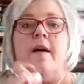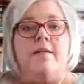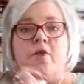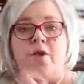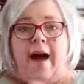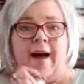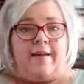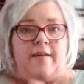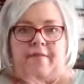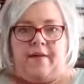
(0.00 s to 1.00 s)
And you're
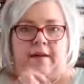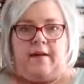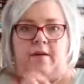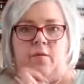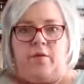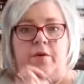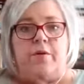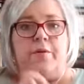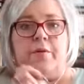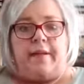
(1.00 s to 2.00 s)
activating it when you're
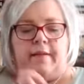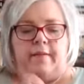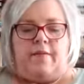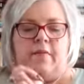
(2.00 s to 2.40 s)
doing this.